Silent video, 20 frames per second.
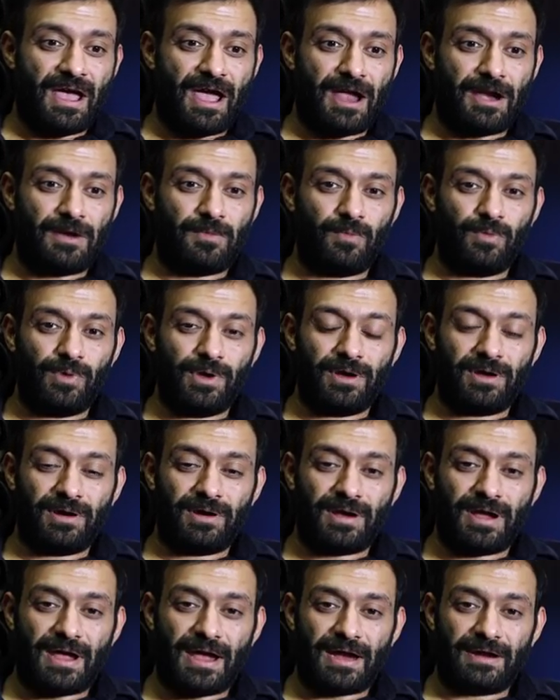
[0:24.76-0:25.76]
and we
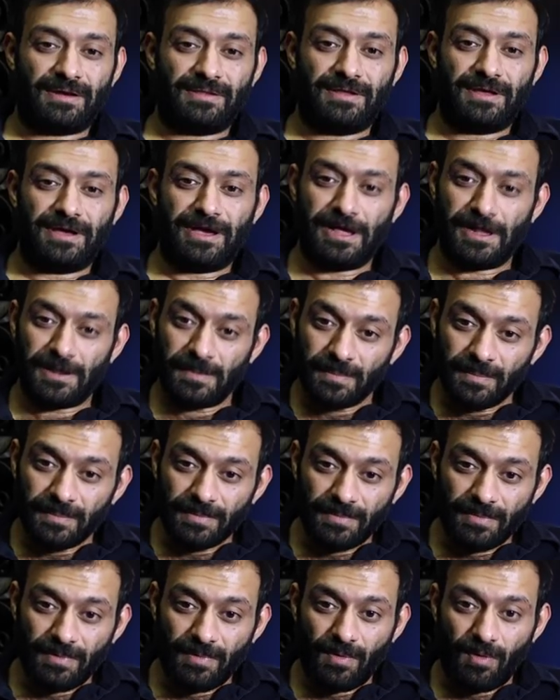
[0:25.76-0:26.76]
are at the helm
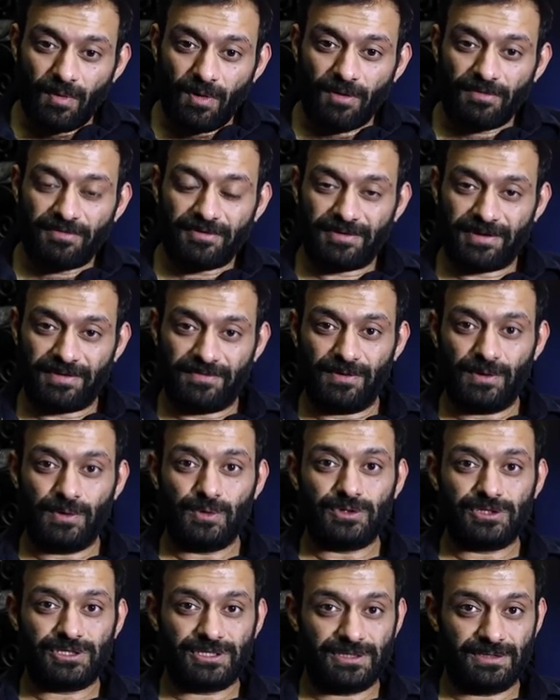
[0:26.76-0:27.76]
of a
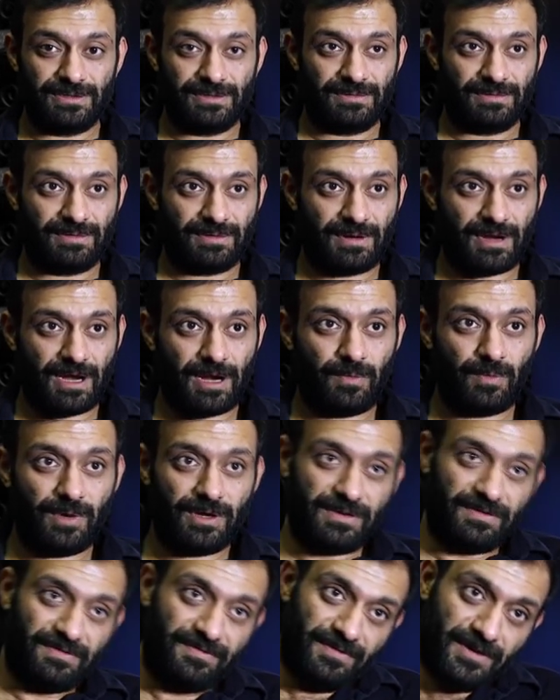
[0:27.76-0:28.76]
revolution, and we
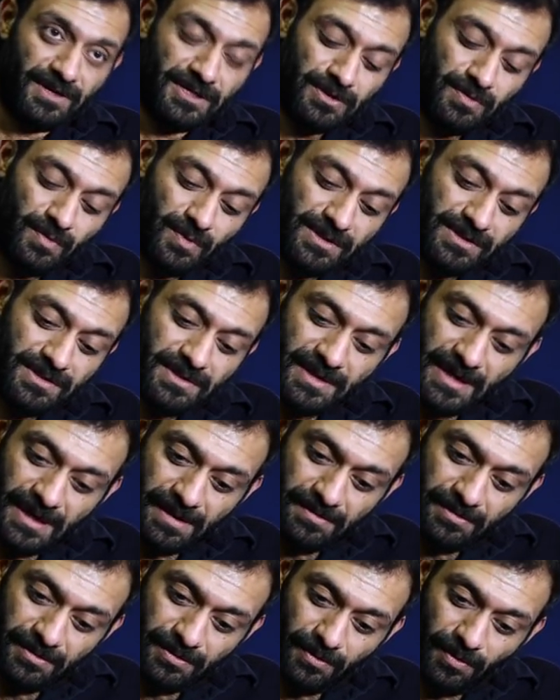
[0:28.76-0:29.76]
are the first ones
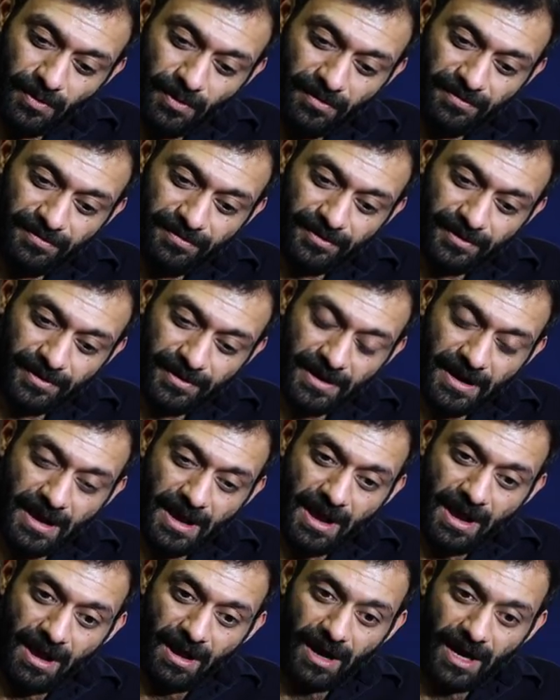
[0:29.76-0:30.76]
around to offer
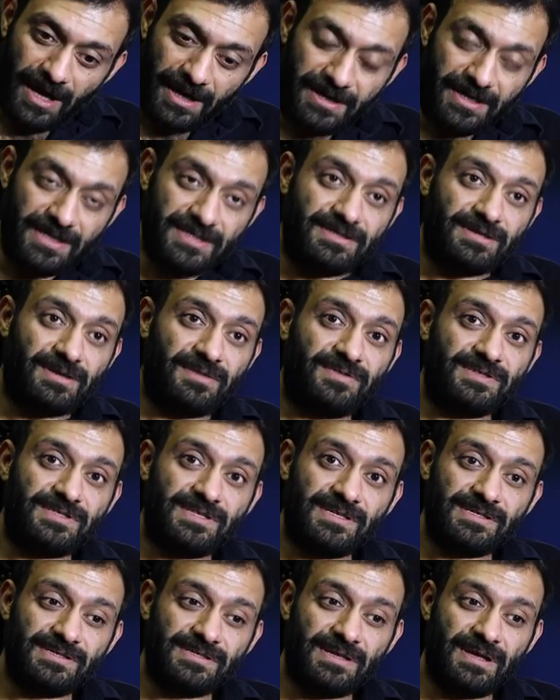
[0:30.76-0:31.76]
ID
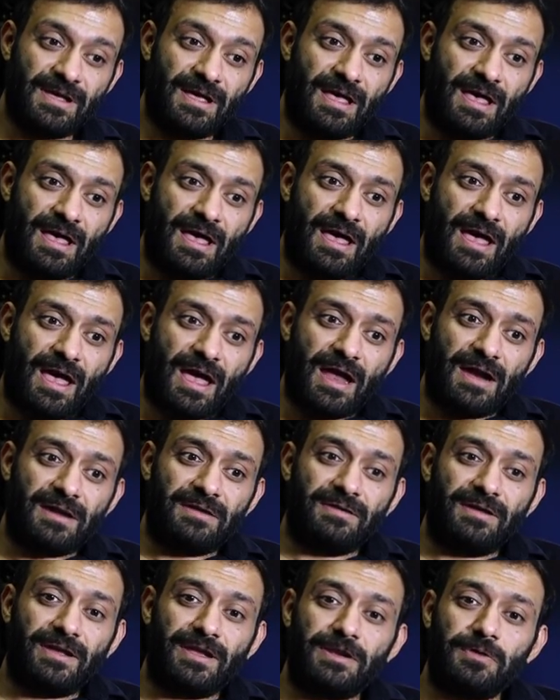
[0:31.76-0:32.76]
services,
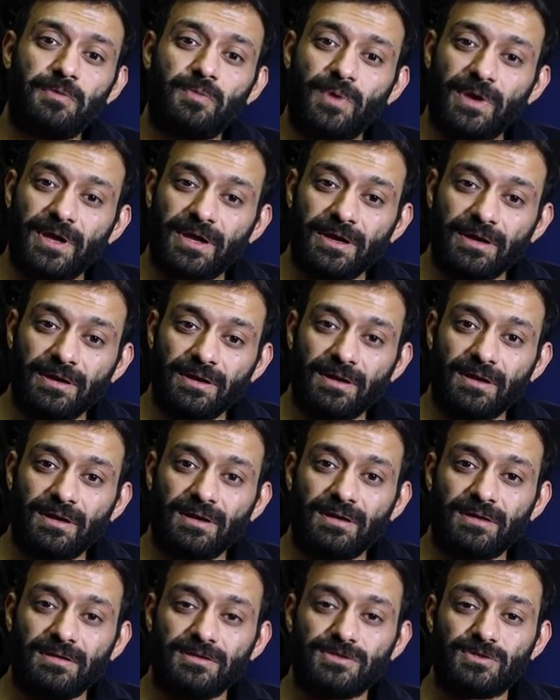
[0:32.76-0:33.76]
and in a way
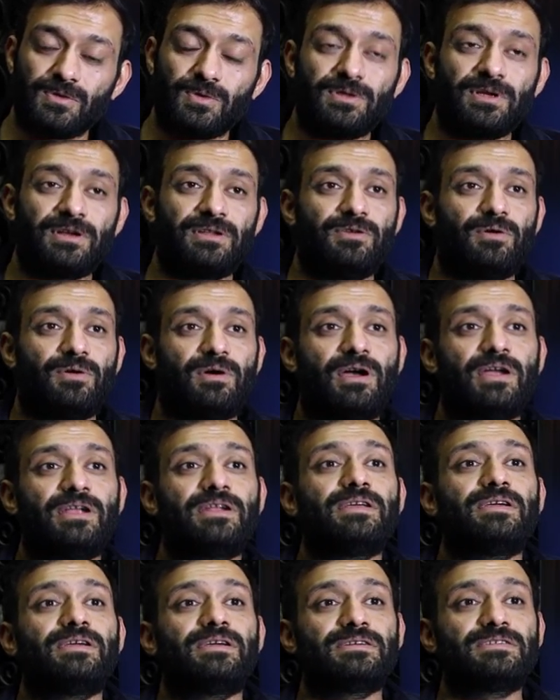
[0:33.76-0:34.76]
so that your
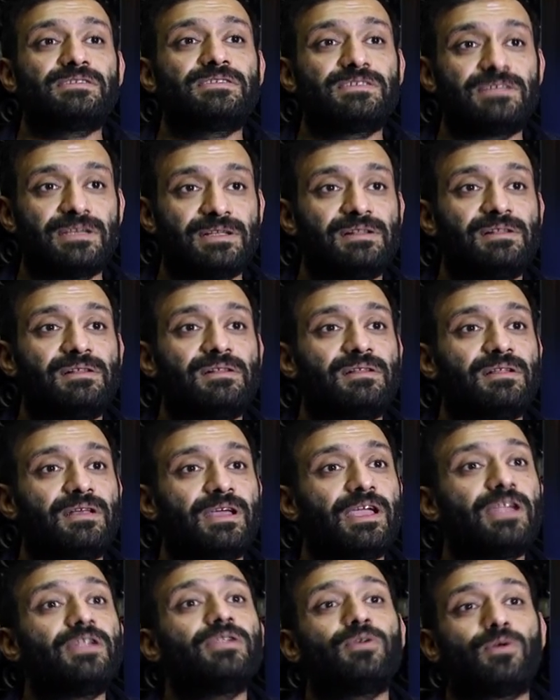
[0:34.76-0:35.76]
ID is still
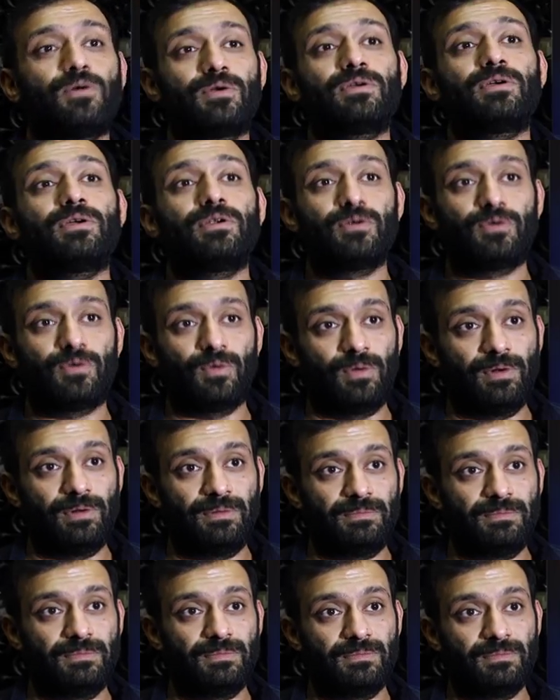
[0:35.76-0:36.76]
in your control,
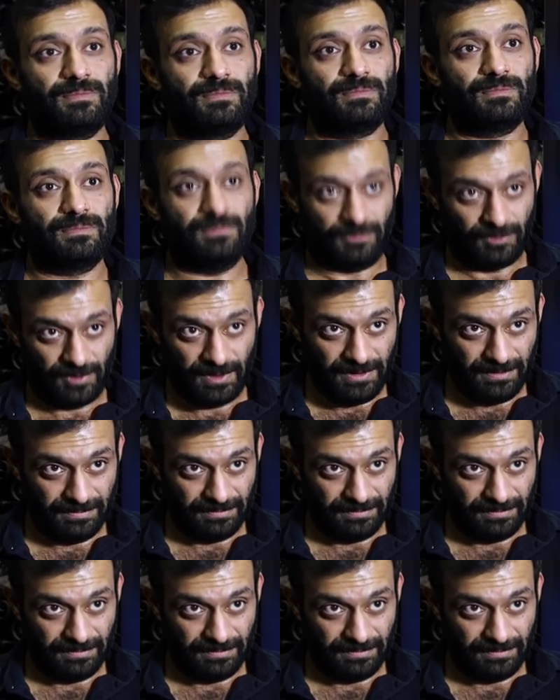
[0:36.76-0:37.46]
right?